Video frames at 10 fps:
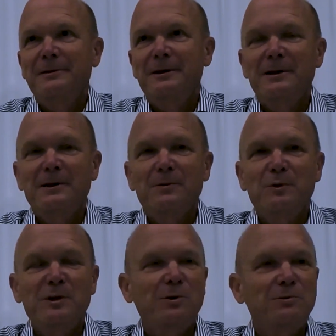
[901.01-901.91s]

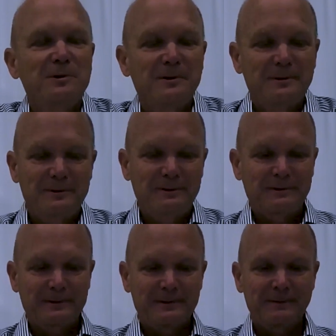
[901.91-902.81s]
We don't
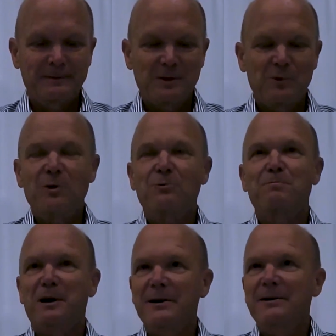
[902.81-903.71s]

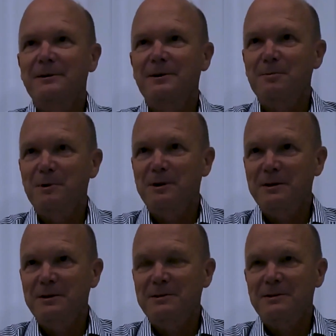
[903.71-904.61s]
buy
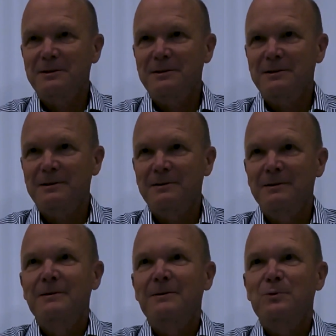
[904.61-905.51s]
companies.
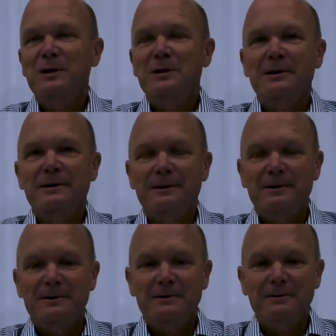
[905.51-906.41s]

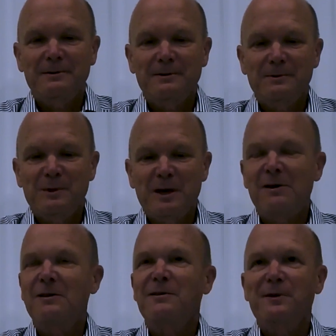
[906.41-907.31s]
We
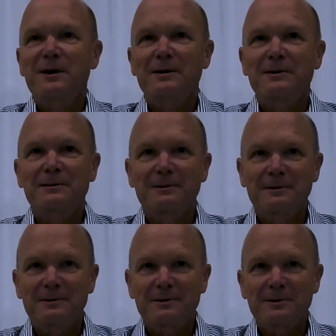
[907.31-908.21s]
identify
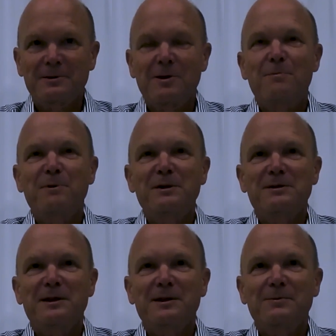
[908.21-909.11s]
companies
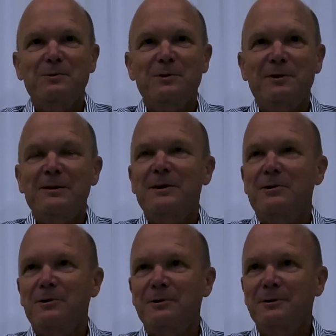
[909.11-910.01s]
that we feel that
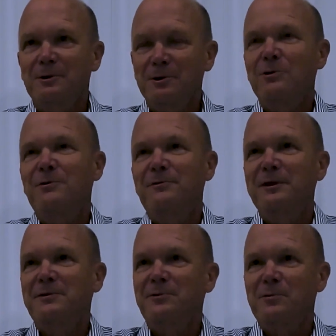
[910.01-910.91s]
are a good
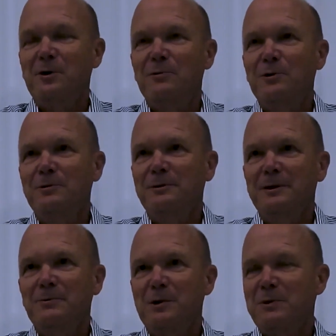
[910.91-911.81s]
fit for Volvo,
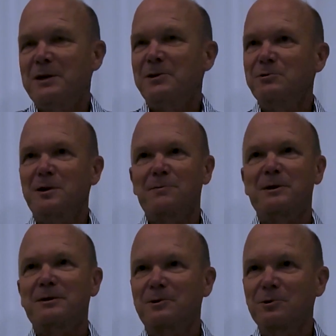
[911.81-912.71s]
where we can do
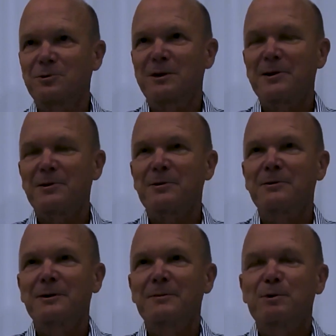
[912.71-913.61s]
something good together.
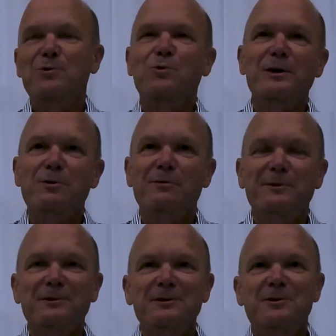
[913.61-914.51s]
But quite
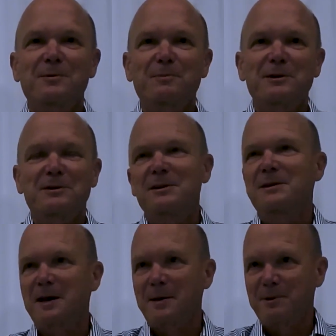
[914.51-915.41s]
often these companies need
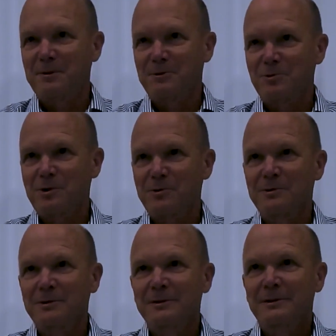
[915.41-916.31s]
capital to grow,
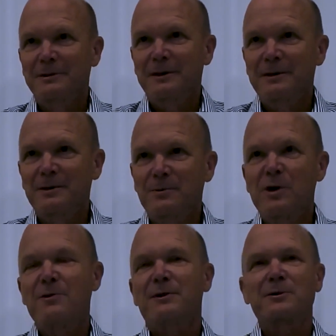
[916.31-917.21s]
and
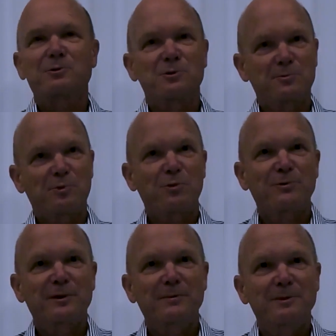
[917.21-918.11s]
we are there to support them.